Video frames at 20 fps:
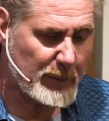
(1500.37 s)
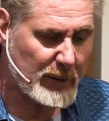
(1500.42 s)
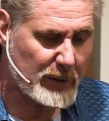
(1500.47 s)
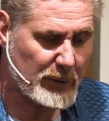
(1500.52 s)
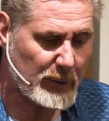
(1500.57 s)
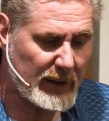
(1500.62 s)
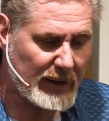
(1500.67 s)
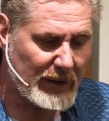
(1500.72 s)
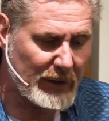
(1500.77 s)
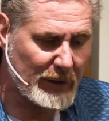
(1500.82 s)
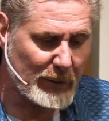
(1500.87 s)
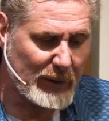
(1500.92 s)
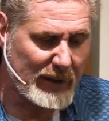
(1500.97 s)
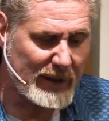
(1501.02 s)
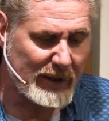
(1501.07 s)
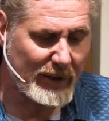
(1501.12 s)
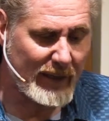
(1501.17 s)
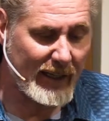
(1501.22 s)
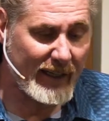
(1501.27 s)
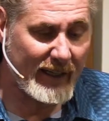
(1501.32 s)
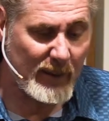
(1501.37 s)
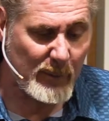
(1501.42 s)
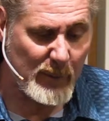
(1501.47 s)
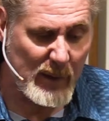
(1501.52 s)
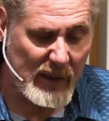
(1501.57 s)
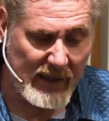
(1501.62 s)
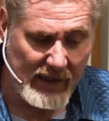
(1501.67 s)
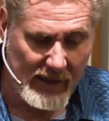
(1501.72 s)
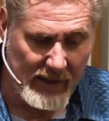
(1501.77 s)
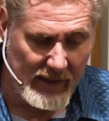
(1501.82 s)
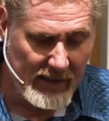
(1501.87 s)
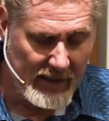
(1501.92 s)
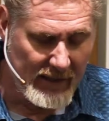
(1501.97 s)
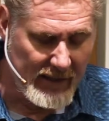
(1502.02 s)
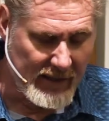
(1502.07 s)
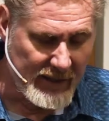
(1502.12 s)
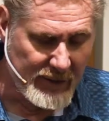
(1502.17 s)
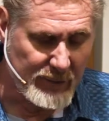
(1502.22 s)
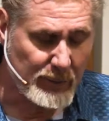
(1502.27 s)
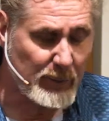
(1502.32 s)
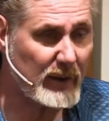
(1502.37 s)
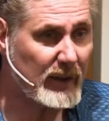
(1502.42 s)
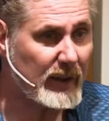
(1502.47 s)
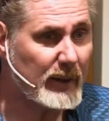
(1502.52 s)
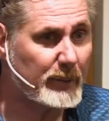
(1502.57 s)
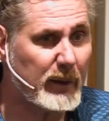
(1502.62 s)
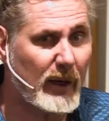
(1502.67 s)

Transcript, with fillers: between you and your enemy is really